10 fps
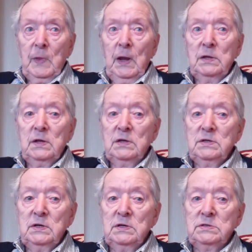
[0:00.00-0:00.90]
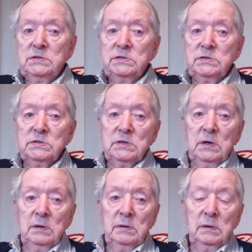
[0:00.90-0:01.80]
And it
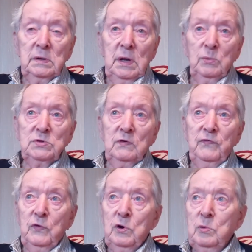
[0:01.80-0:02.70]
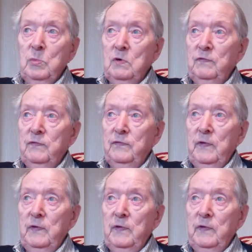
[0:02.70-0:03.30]
was a form of